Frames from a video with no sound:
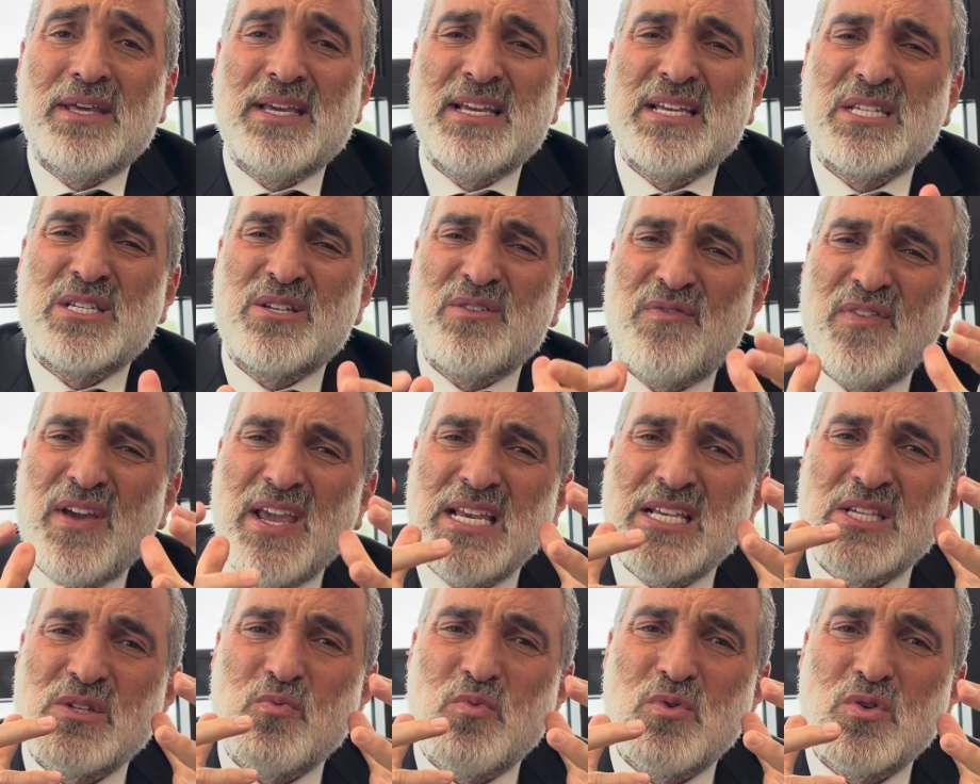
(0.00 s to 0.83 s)
his
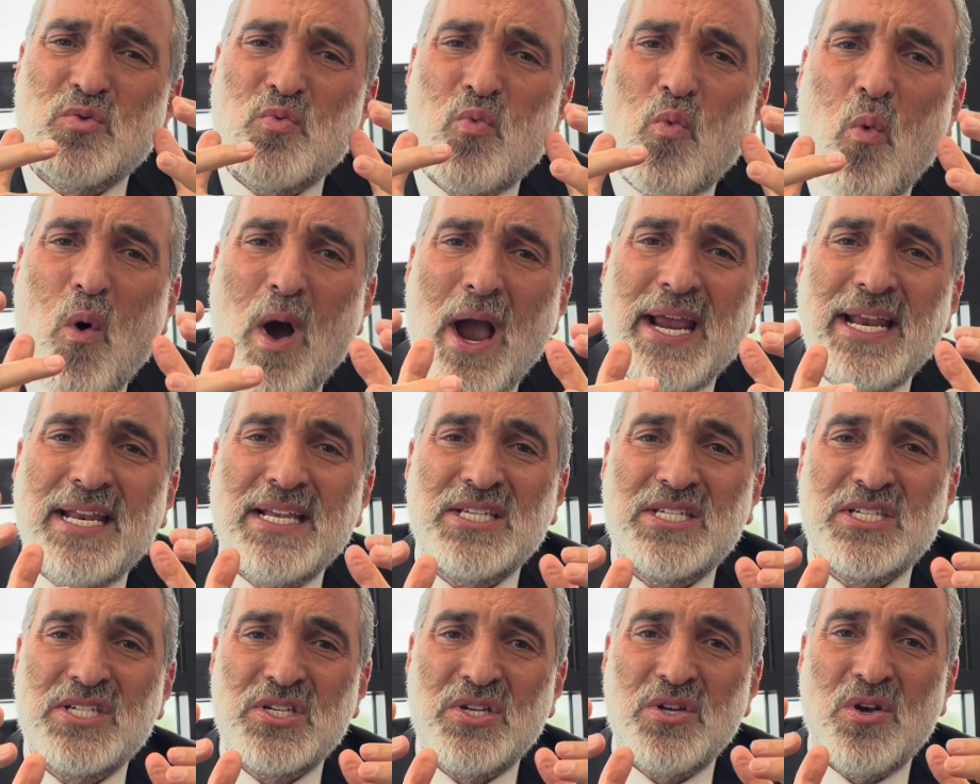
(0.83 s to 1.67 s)
face was white as
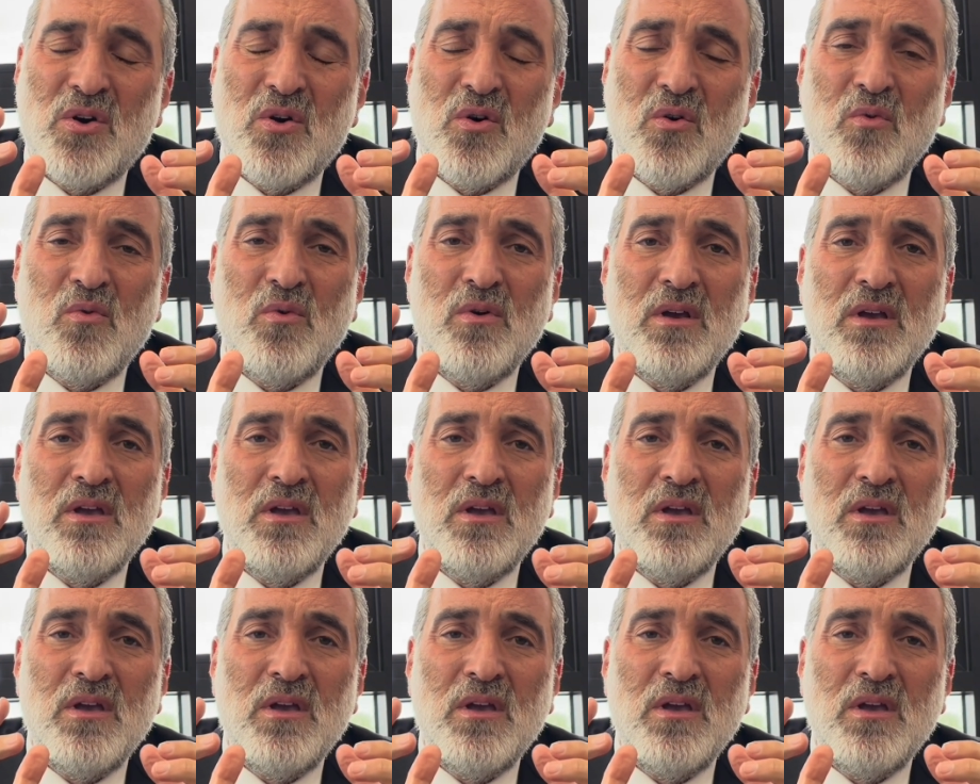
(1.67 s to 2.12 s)
snow,